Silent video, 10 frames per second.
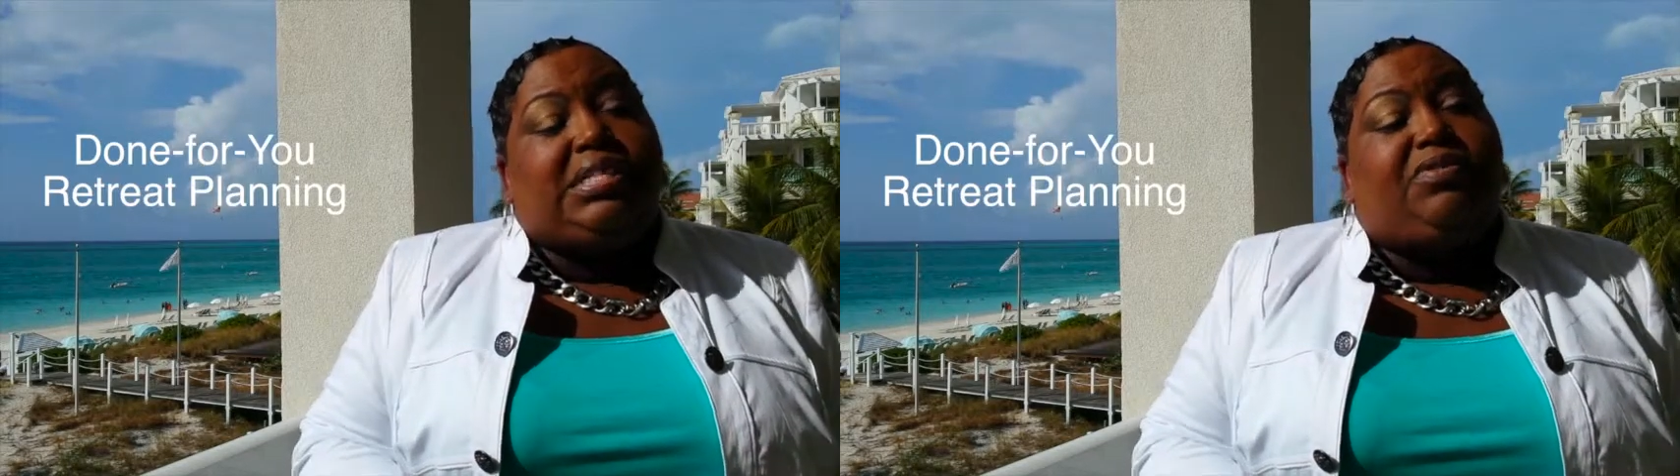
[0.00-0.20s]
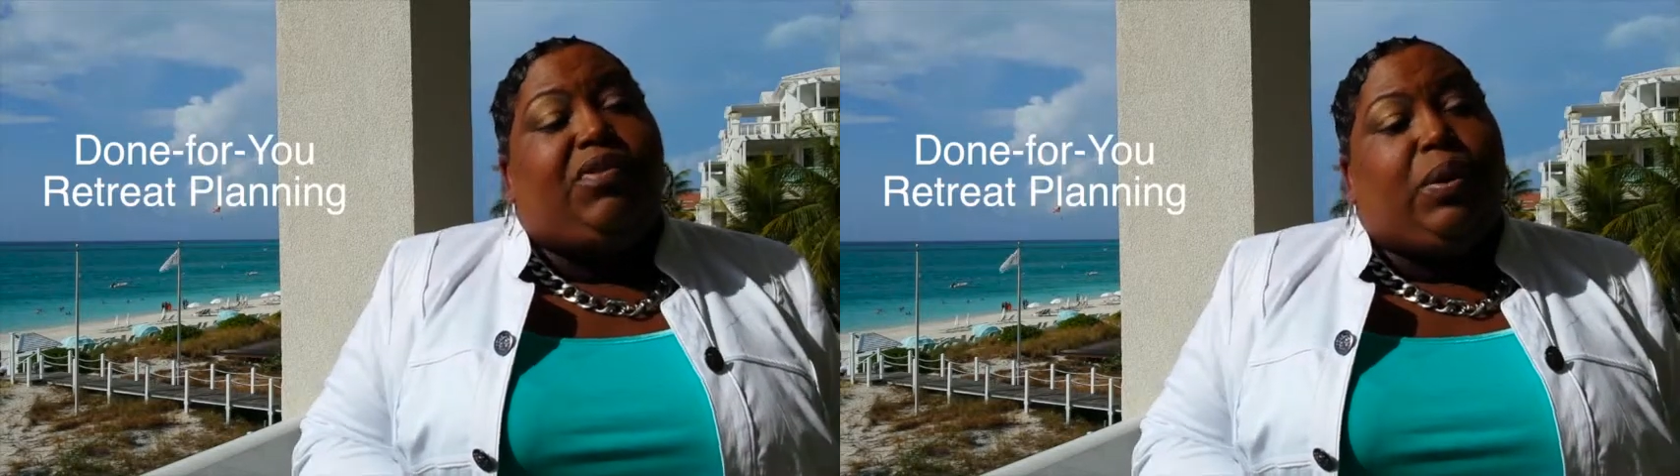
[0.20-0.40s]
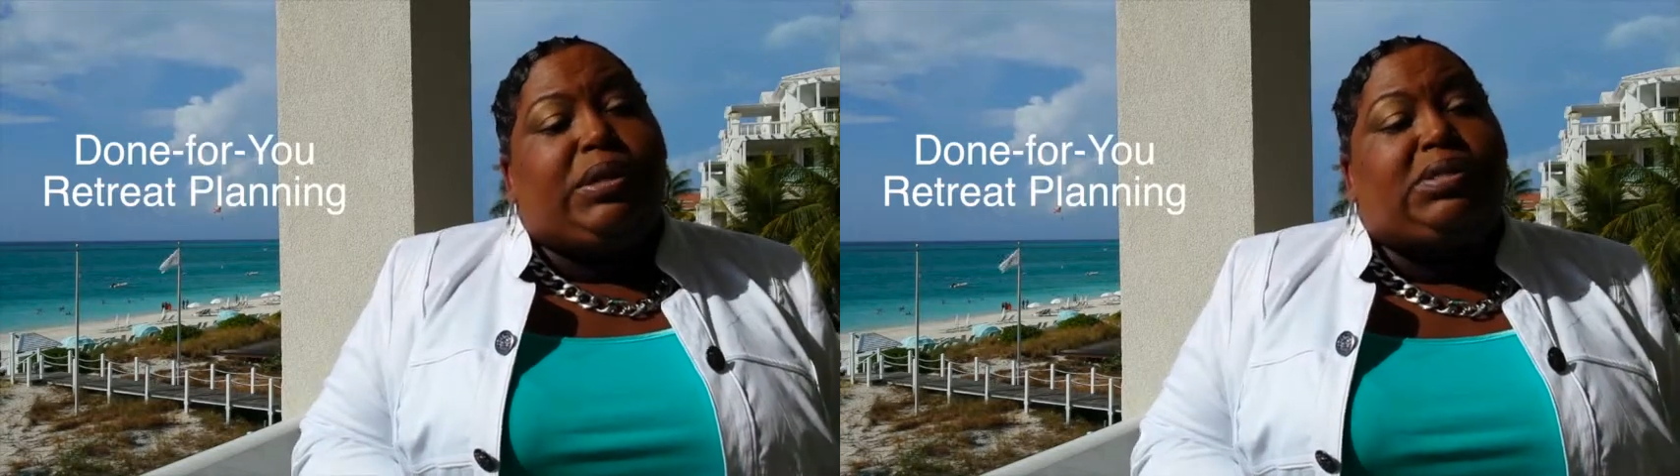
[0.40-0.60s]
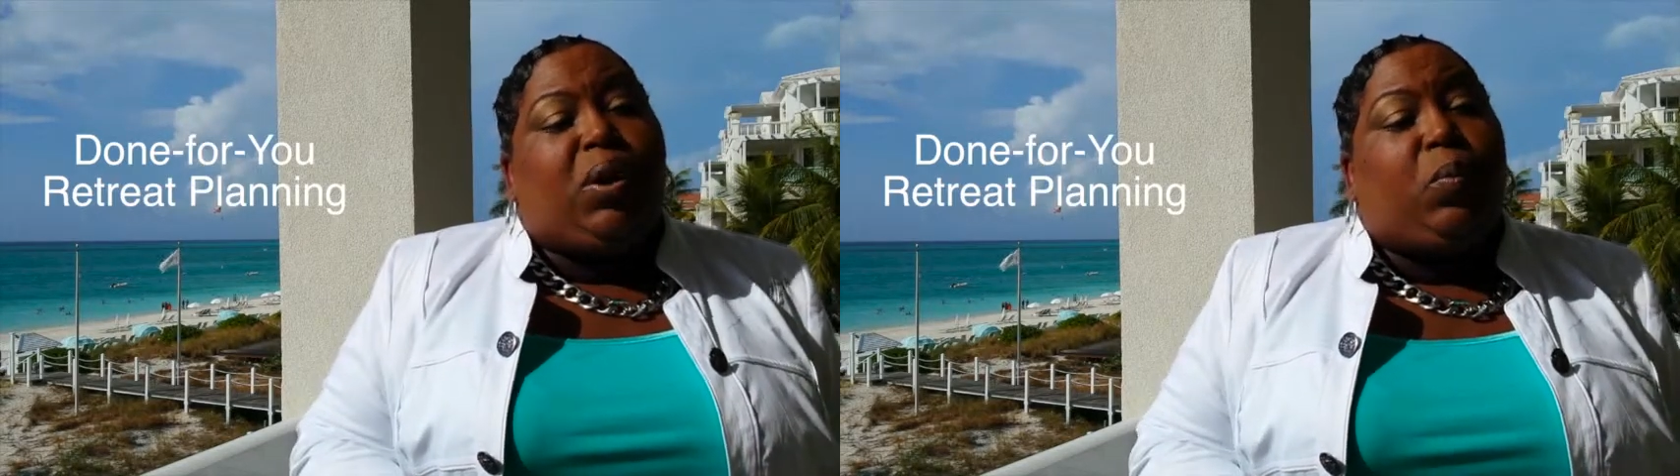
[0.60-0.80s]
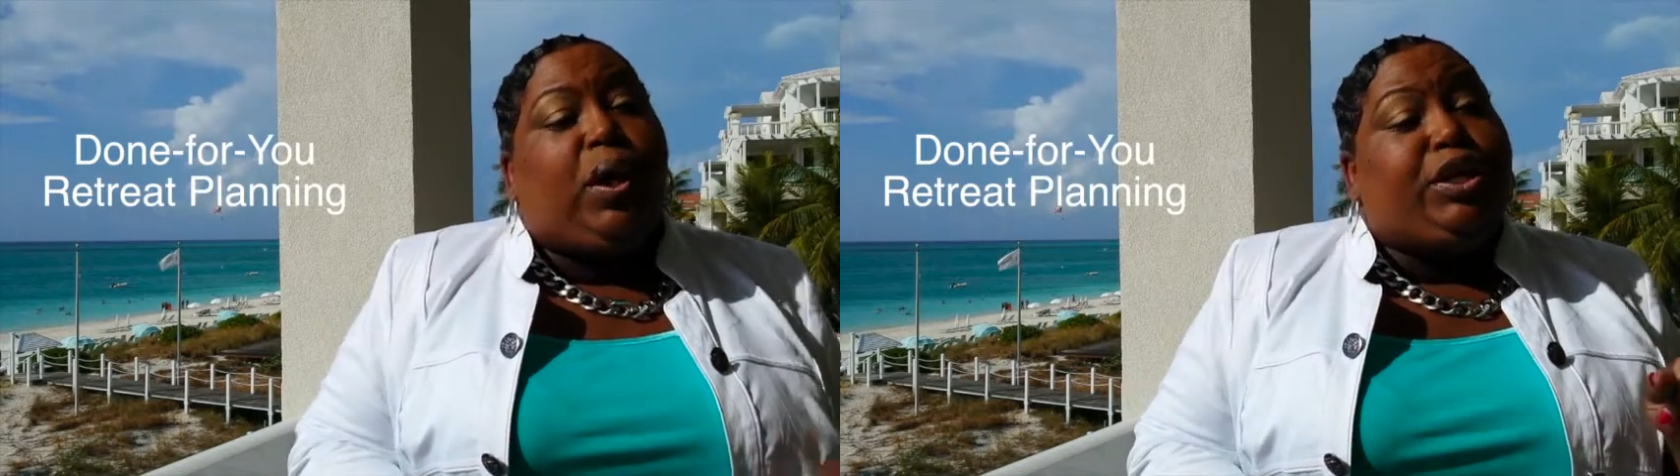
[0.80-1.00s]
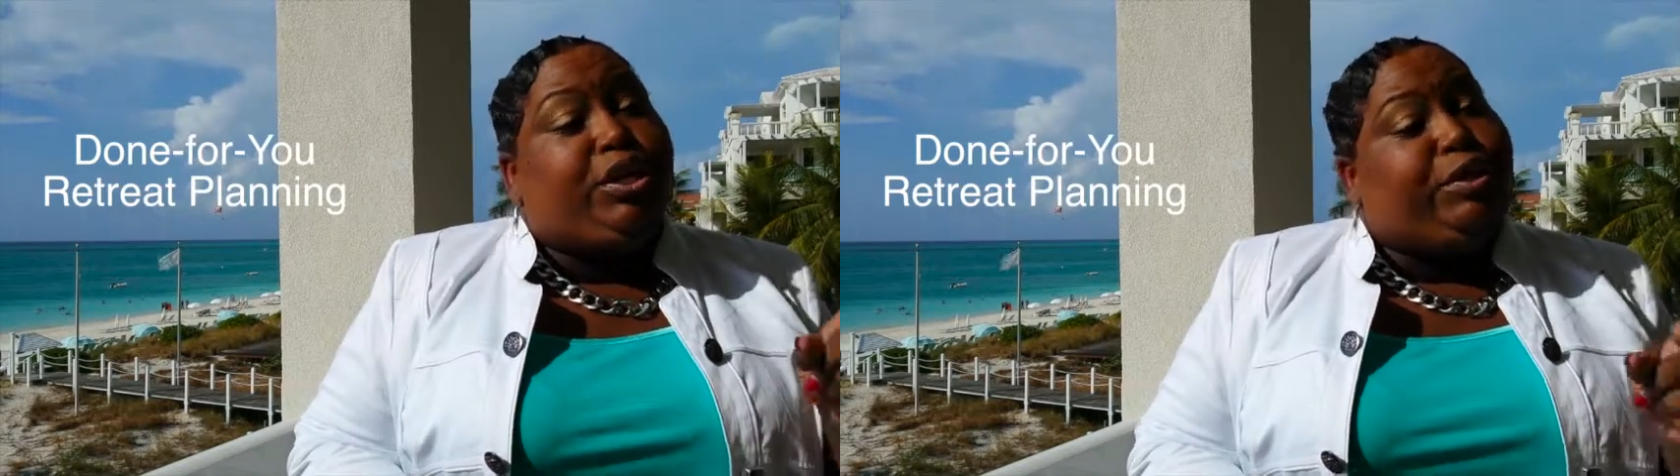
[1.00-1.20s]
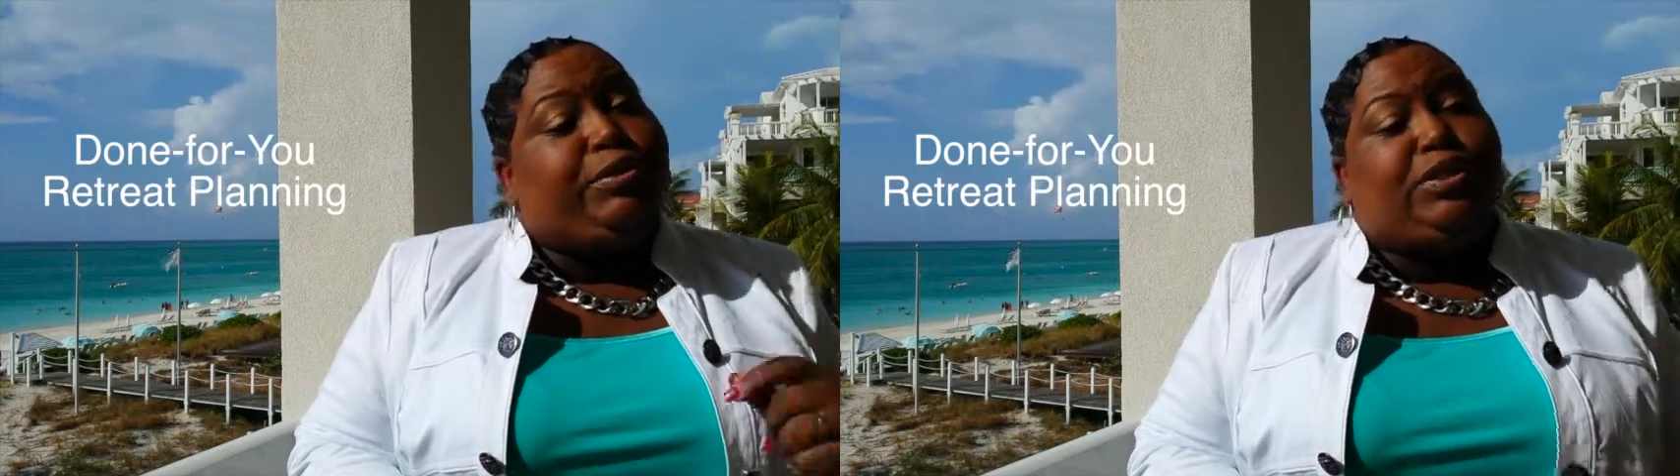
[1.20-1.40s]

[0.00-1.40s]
is focus on what you